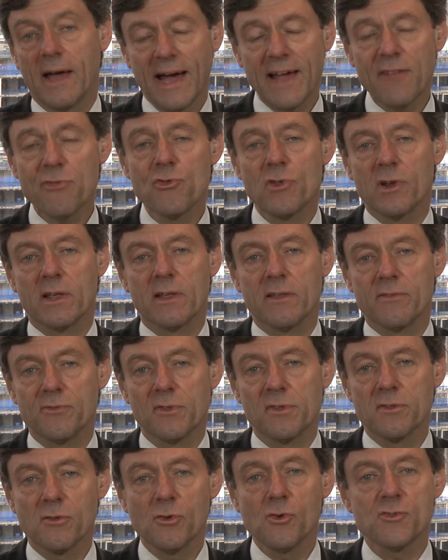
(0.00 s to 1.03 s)
actually,
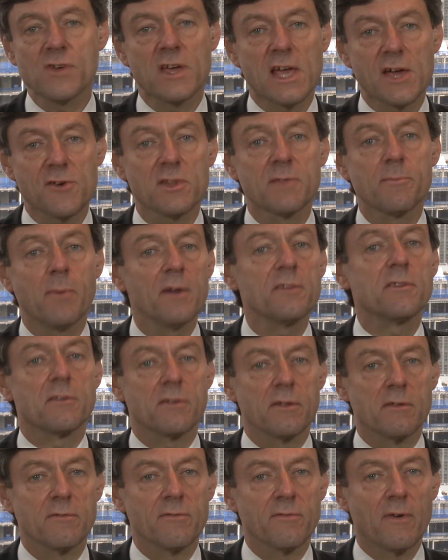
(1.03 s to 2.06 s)
the story here is
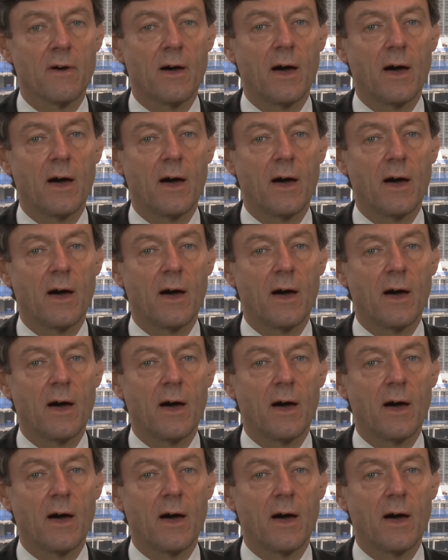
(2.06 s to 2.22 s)
positive,